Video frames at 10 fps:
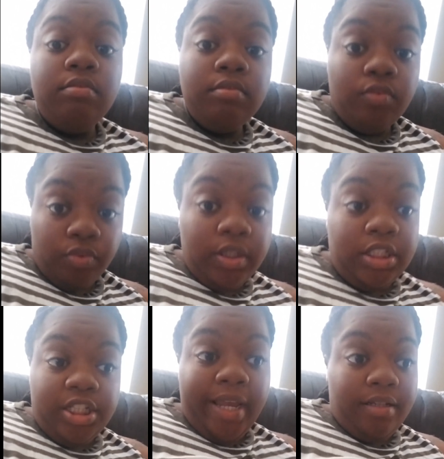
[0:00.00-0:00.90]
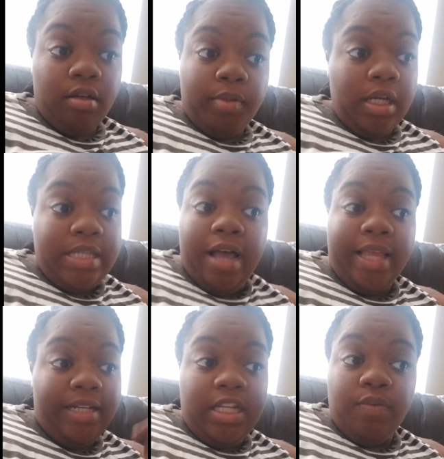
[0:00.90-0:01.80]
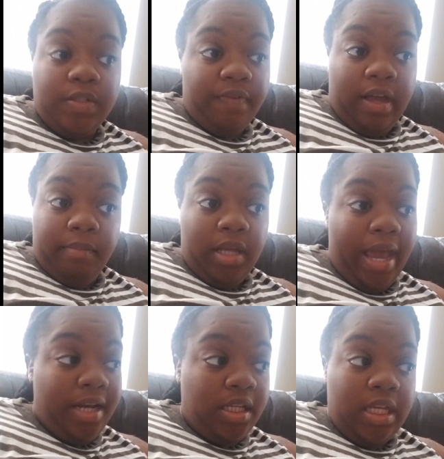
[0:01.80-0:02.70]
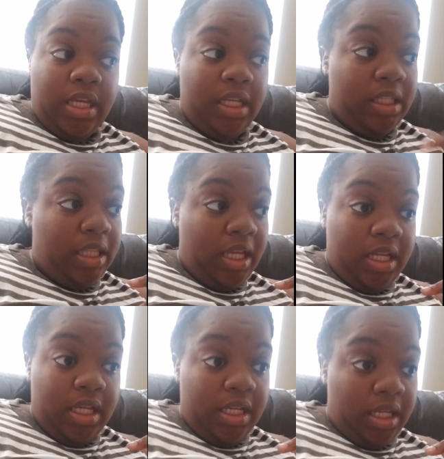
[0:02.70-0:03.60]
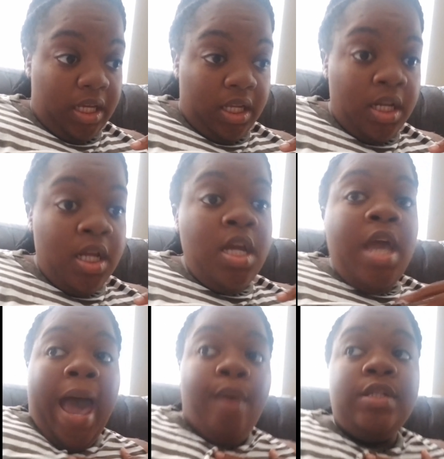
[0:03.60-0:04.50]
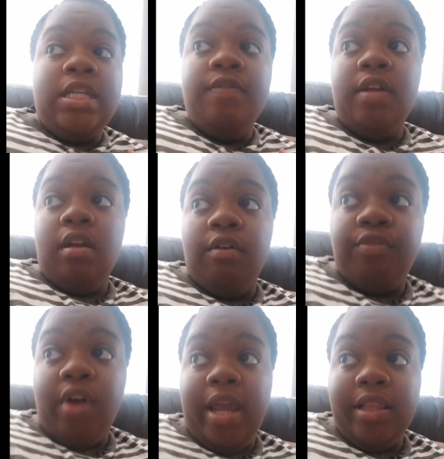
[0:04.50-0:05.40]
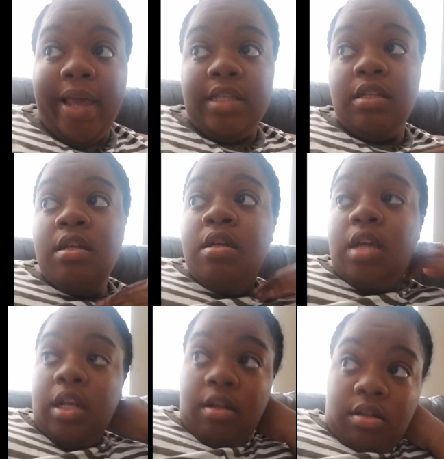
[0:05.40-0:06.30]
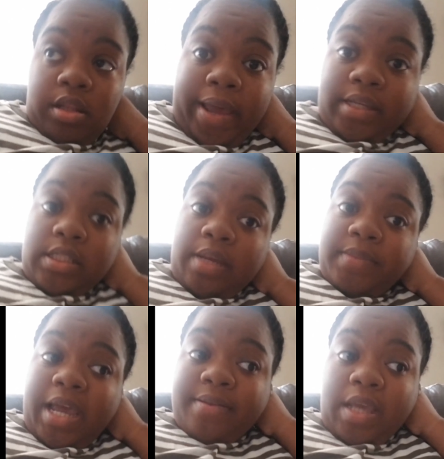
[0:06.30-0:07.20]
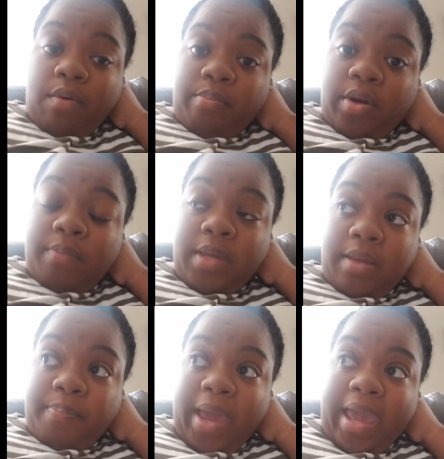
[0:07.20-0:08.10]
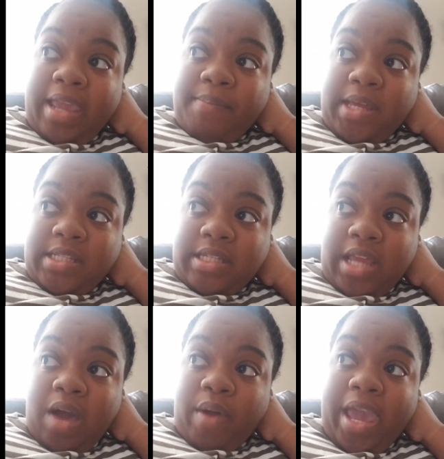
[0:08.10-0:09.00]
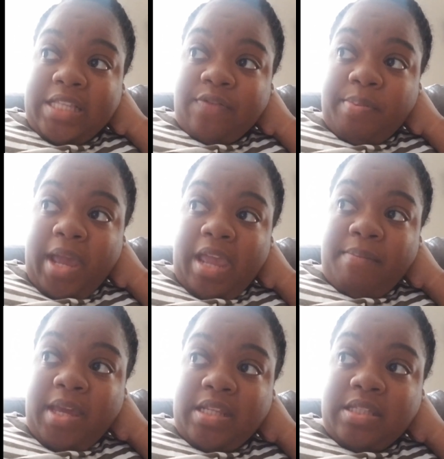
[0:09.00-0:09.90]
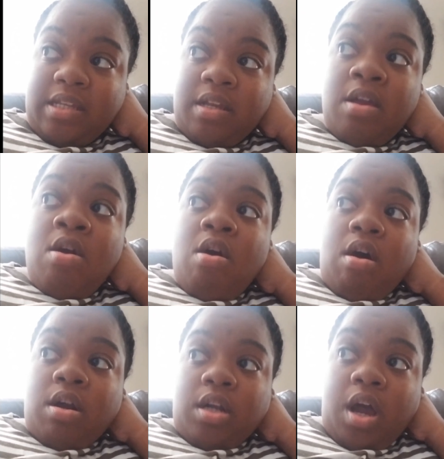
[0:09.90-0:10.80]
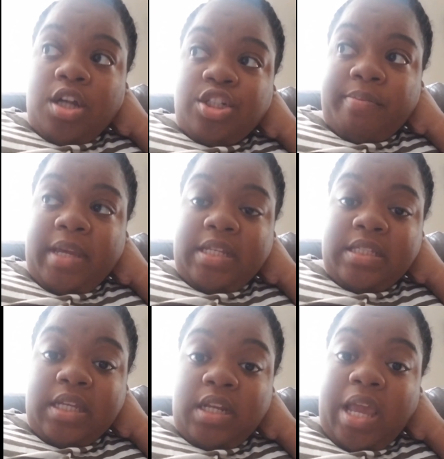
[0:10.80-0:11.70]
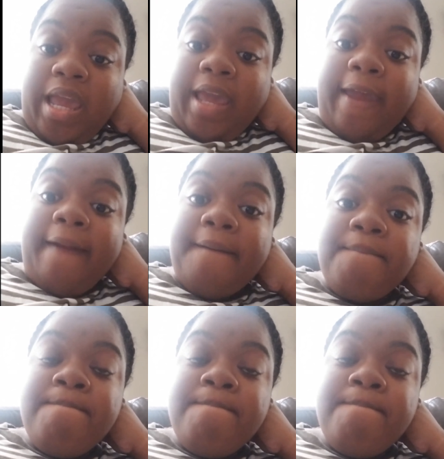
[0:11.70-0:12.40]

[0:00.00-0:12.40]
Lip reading: really jacked up, because all I did was vomit. I didn't get anything in. I was even afraid, sometimes they would bring me pain medicine. I would ask for pain medicine or nausea medicine, and